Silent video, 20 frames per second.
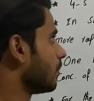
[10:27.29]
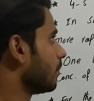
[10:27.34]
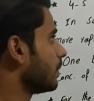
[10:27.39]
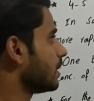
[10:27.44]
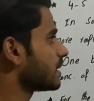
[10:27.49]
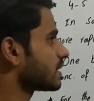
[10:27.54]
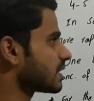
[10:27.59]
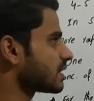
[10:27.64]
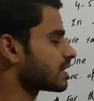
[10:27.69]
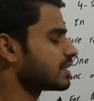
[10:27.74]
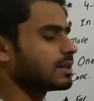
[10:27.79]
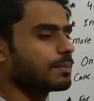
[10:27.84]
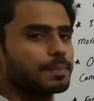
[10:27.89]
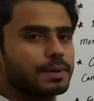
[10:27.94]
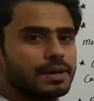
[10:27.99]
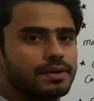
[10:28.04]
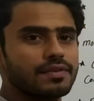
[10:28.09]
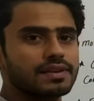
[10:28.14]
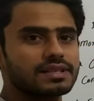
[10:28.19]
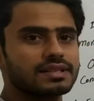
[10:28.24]
We discussed in the
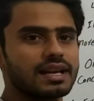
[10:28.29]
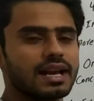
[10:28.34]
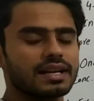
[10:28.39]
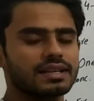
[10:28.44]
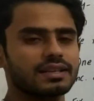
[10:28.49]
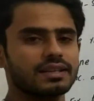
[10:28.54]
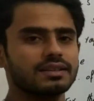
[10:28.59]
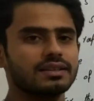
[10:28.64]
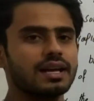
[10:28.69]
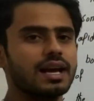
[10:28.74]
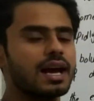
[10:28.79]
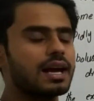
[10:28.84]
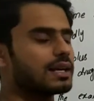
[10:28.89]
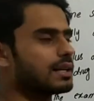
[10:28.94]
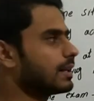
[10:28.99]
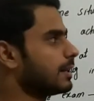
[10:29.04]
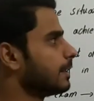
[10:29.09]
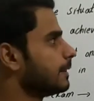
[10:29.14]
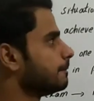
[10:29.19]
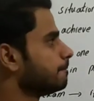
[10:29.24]
previous lecture
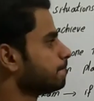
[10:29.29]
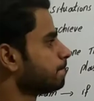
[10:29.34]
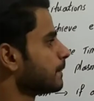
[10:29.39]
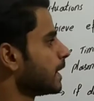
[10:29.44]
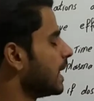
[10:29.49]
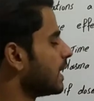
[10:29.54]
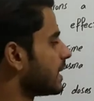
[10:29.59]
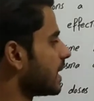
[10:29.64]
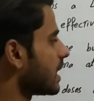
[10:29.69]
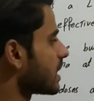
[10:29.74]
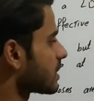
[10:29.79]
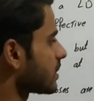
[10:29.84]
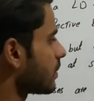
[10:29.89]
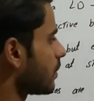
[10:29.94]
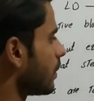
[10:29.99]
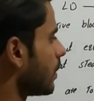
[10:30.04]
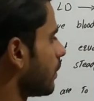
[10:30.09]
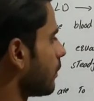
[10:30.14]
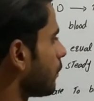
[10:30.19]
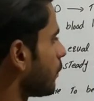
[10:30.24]
that it takes
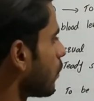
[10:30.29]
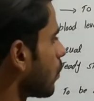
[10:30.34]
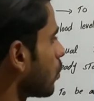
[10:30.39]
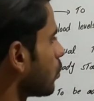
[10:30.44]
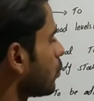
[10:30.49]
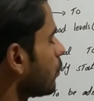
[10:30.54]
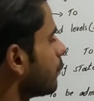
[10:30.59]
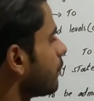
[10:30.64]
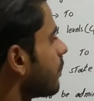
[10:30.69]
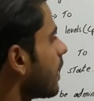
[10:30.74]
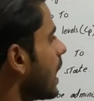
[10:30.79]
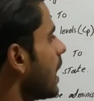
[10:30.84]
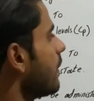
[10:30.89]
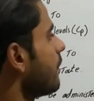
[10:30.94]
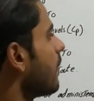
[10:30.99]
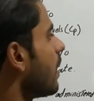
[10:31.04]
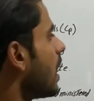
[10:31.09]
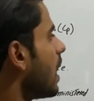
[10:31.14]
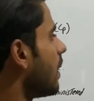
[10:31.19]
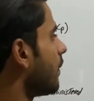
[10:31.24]
4 to
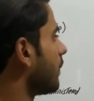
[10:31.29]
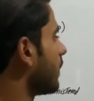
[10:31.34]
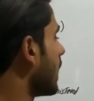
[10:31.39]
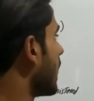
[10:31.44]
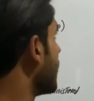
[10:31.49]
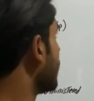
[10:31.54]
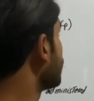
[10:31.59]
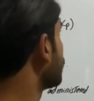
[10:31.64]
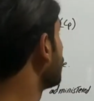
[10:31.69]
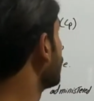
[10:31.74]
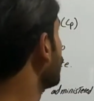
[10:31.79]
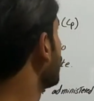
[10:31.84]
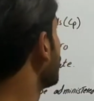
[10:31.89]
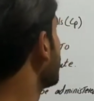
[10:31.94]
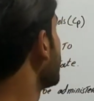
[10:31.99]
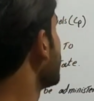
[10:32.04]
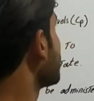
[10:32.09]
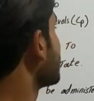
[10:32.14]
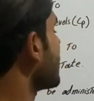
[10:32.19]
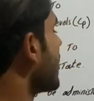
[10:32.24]
5 half-lives to
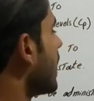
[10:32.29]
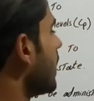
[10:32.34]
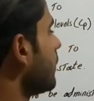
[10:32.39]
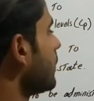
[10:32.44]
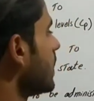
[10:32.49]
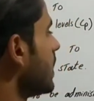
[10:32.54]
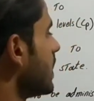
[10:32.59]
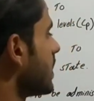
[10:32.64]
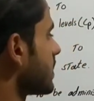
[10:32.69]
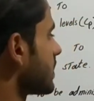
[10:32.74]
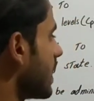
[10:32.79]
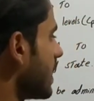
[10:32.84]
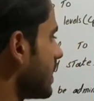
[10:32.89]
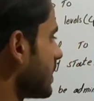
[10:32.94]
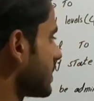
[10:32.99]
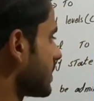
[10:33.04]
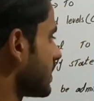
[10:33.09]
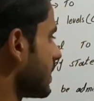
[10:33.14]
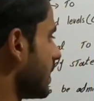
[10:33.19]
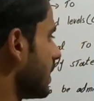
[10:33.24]
reach the steady
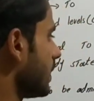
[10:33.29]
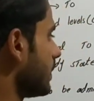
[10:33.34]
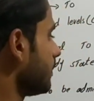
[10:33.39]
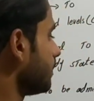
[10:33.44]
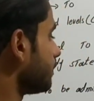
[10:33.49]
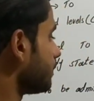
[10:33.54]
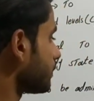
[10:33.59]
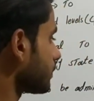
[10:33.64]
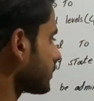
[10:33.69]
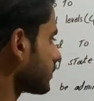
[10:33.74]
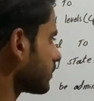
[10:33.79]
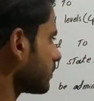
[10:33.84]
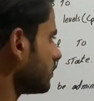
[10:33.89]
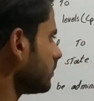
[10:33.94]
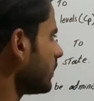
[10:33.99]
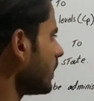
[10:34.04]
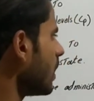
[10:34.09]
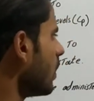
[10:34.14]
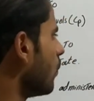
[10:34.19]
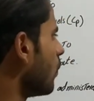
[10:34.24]
state.
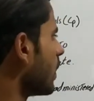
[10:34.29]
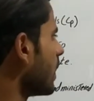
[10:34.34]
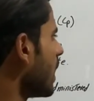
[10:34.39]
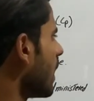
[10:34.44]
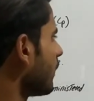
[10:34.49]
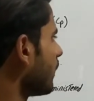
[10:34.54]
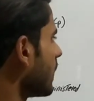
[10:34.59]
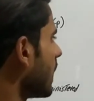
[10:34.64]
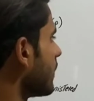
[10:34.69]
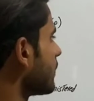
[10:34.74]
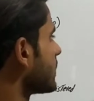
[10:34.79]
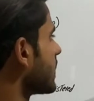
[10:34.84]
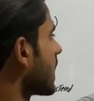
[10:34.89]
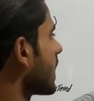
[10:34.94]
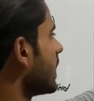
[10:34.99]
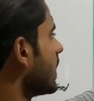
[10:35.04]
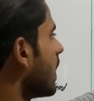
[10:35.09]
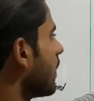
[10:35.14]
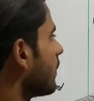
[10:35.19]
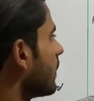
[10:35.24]
One half-life,
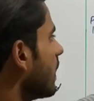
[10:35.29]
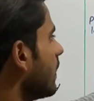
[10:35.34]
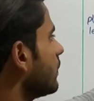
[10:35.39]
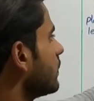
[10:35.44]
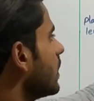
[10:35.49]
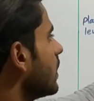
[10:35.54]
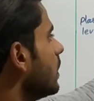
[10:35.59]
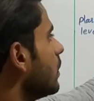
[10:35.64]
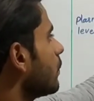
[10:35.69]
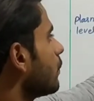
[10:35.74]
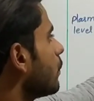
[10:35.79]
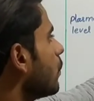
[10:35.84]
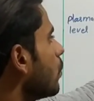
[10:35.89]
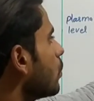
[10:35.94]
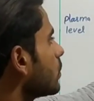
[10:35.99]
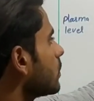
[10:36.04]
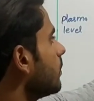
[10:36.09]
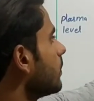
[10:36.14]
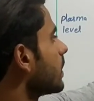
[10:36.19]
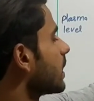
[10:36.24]
second half-life, third,
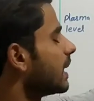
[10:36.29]
fourth.